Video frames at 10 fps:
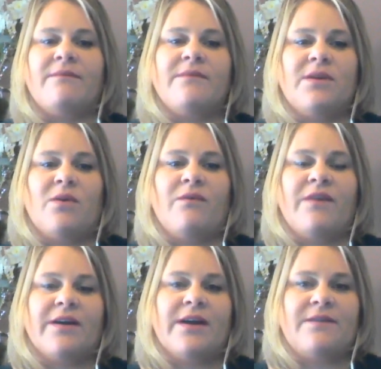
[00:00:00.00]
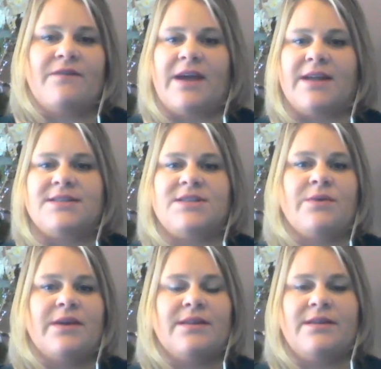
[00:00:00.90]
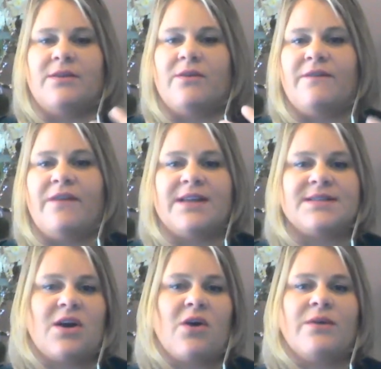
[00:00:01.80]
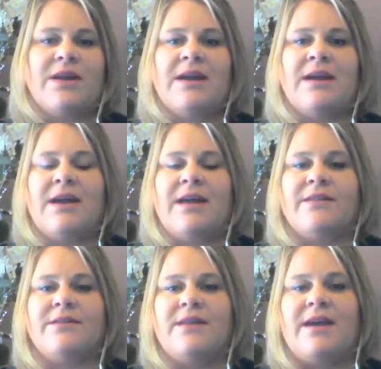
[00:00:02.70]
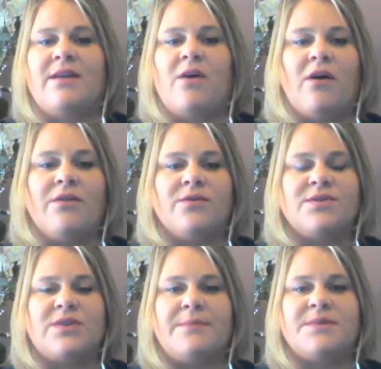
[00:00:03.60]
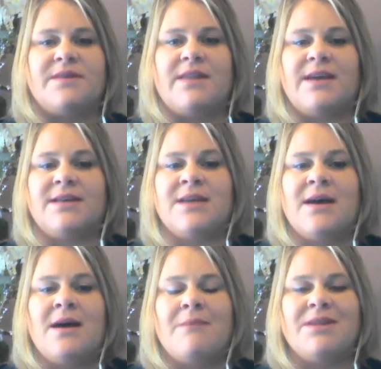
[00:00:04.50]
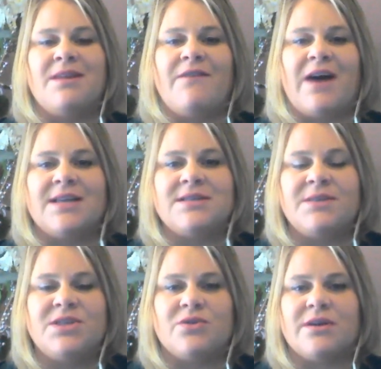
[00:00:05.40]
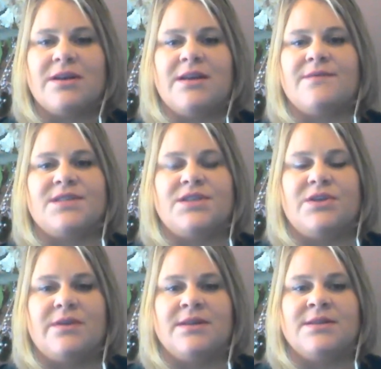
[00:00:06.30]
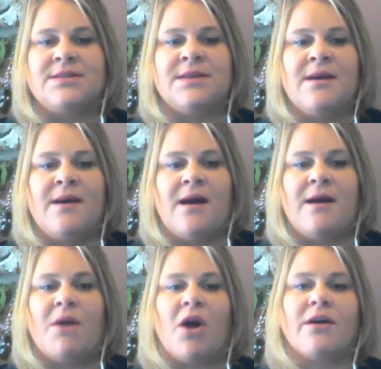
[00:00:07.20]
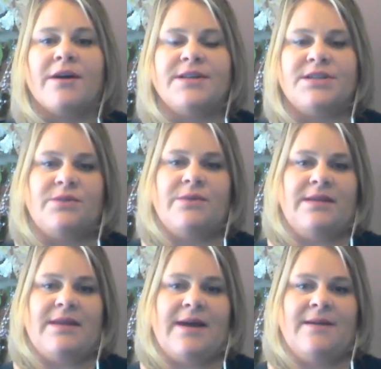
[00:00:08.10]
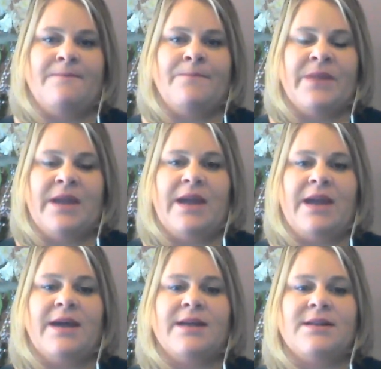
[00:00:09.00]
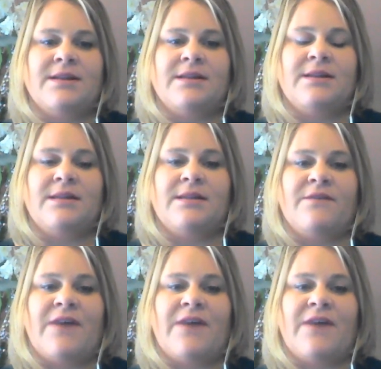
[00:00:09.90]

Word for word: you know, very advanced, doing, you know, advanced coding and all those types of things. But the vast majority of students aren't doing that. And the